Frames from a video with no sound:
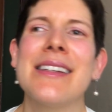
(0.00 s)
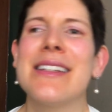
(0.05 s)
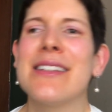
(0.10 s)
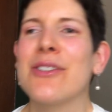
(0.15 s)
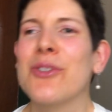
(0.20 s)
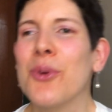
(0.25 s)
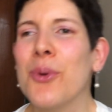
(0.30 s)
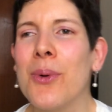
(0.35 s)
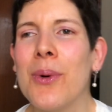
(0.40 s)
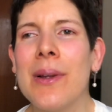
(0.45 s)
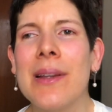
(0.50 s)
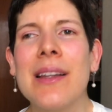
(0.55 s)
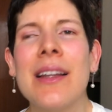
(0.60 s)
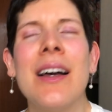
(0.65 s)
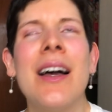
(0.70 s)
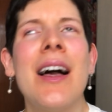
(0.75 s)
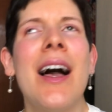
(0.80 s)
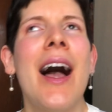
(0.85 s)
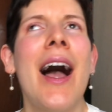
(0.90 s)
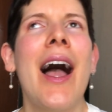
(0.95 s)
in school,
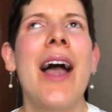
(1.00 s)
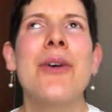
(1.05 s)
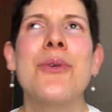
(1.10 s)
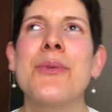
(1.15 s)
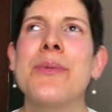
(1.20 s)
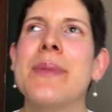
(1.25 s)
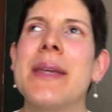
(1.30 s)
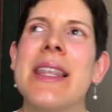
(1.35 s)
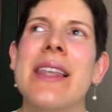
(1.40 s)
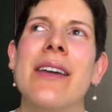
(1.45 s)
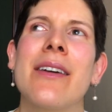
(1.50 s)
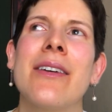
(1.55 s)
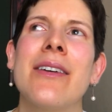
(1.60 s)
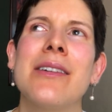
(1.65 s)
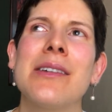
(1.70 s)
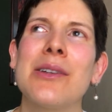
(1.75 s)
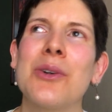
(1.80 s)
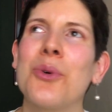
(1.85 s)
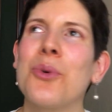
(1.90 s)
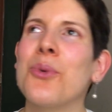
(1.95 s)
I would be the
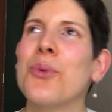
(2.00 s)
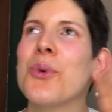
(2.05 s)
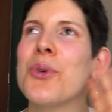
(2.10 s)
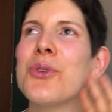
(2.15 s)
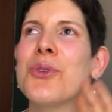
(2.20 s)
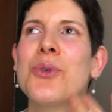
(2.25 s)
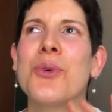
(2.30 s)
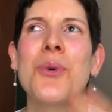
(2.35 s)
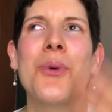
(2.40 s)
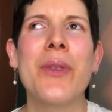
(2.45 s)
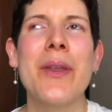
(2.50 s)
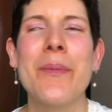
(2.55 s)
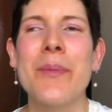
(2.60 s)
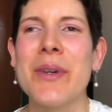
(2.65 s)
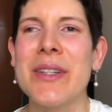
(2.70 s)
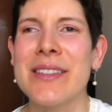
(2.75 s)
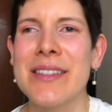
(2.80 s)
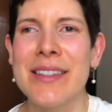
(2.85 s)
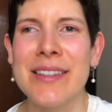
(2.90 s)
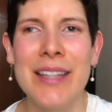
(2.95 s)
girl who would do the
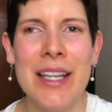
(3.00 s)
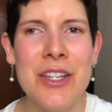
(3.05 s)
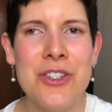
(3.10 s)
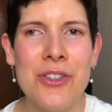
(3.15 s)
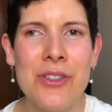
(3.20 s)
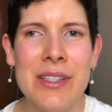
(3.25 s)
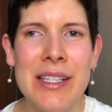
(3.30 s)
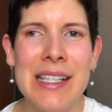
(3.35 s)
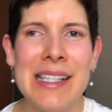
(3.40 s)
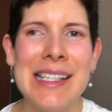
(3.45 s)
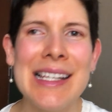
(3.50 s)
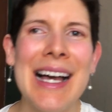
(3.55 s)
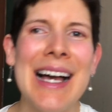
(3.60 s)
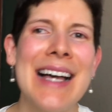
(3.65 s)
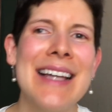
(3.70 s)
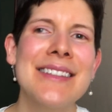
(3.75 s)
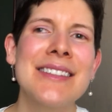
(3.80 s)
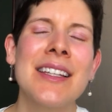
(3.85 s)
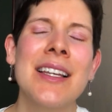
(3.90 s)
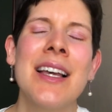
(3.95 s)
presentation in
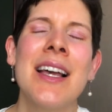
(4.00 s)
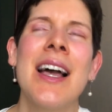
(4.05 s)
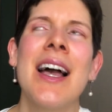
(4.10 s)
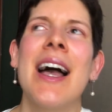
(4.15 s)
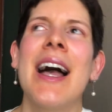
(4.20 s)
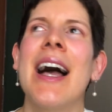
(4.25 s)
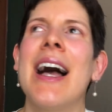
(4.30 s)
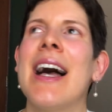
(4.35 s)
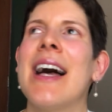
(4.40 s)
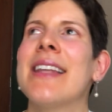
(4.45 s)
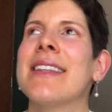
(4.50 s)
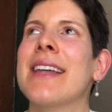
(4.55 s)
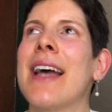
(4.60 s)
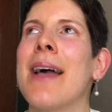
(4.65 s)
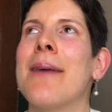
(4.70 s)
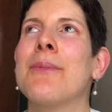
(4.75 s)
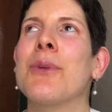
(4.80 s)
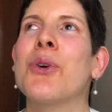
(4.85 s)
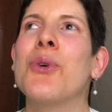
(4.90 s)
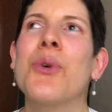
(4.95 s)
class, and
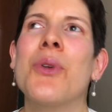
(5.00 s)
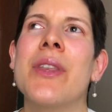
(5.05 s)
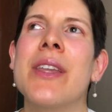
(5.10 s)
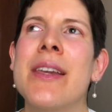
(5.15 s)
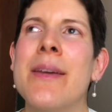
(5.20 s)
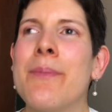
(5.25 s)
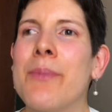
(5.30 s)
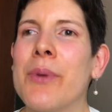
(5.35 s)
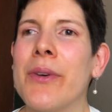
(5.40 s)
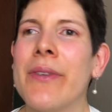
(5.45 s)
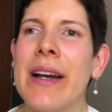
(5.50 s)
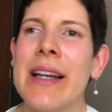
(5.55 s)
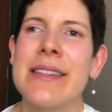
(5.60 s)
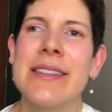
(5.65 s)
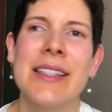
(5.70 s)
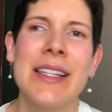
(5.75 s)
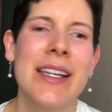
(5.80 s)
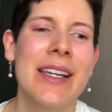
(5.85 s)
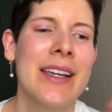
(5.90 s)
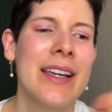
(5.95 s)
I'm good
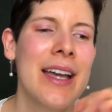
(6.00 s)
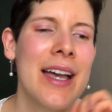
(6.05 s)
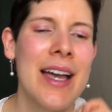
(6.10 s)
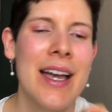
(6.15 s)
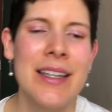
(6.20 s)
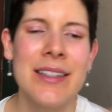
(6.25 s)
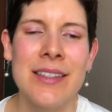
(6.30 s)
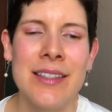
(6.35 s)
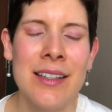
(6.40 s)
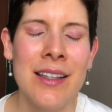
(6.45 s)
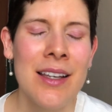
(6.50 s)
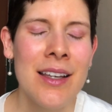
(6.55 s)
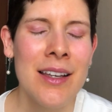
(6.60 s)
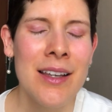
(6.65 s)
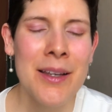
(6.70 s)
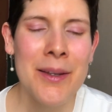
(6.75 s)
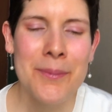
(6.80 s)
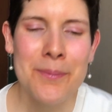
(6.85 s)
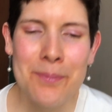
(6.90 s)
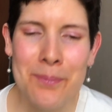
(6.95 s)
improvising, and
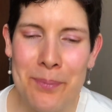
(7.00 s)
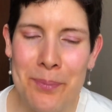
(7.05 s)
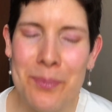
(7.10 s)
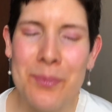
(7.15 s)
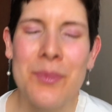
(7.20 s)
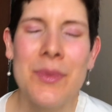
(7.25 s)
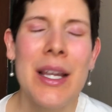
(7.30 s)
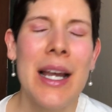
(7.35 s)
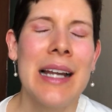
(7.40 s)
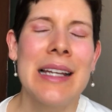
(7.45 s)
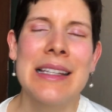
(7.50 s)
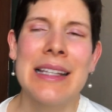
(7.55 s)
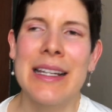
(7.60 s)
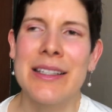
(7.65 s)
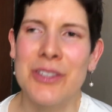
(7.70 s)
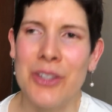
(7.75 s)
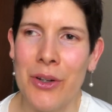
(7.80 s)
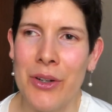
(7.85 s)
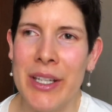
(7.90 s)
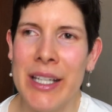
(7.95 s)
I like
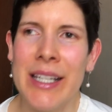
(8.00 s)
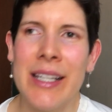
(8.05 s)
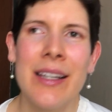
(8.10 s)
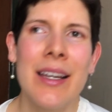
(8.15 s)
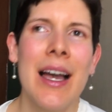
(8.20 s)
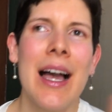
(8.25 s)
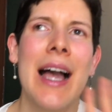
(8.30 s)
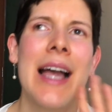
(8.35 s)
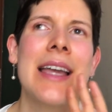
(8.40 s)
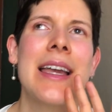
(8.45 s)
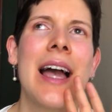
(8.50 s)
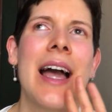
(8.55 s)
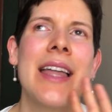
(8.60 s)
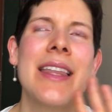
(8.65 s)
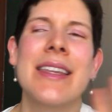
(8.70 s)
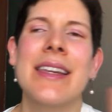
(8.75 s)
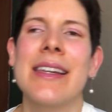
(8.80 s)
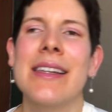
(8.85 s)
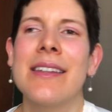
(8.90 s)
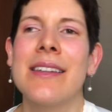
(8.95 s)
talking. I
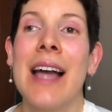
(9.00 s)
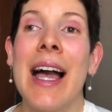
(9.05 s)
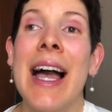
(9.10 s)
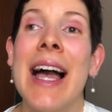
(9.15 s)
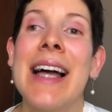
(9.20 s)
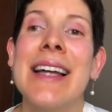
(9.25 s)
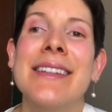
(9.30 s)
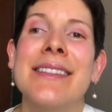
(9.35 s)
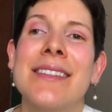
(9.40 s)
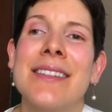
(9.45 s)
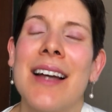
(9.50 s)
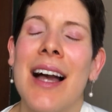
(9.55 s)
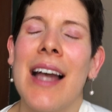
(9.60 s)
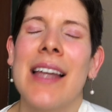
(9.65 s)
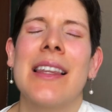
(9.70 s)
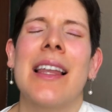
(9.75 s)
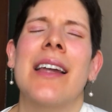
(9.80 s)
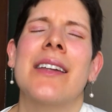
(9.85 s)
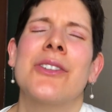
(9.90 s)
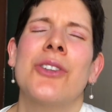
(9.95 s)
think and I
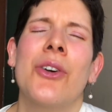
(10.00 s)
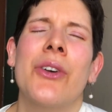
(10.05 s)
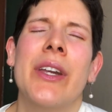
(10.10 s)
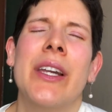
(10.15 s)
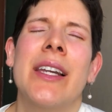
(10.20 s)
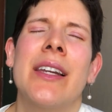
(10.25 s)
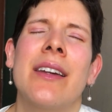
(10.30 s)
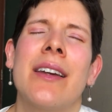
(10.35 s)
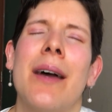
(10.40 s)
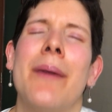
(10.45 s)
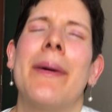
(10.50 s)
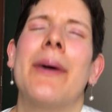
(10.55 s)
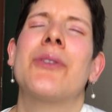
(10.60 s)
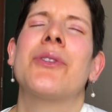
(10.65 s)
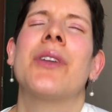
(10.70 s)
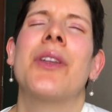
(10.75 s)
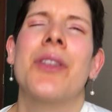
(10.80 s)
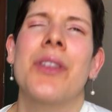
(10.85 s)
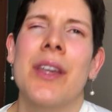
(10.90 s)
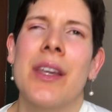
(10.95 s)
like talking about
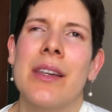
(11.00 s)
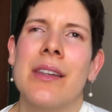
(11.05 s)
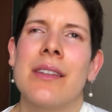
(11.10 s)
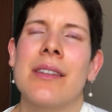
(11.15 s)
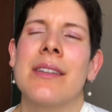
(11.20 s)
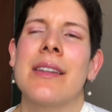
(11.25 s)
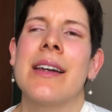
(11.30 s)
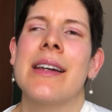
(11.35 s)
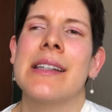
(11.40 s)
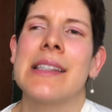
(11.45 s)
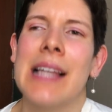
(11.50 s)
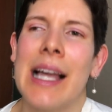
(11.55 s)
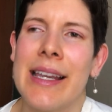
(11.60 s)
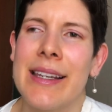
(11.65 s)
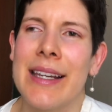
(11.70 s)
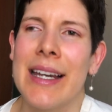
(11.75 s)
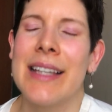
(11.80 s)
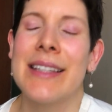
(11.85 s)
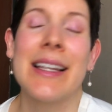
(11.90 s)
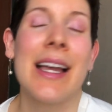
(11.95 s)
the things that I like,
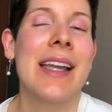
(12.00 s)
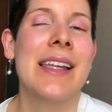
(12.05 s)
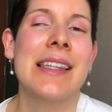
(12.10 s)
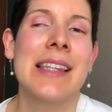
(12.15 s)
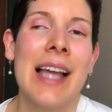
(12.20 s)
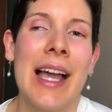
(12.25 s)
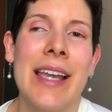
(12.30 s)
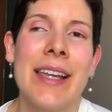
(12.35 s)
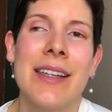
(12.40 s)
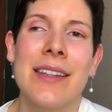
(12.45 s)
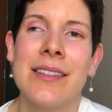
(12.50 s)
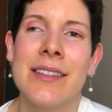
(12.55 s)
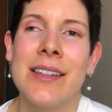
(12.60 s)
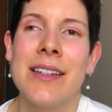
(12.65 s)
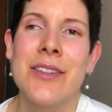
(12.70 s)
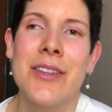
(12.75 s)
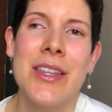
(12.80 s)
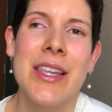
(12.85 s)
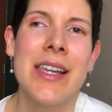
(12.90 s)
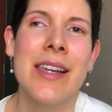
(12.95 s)
and I like
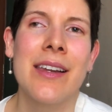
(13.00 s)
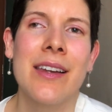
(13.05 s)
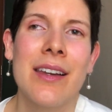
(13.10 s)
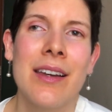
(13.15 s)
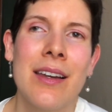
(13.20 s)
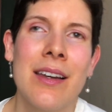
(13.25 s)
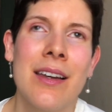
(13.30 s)
nerding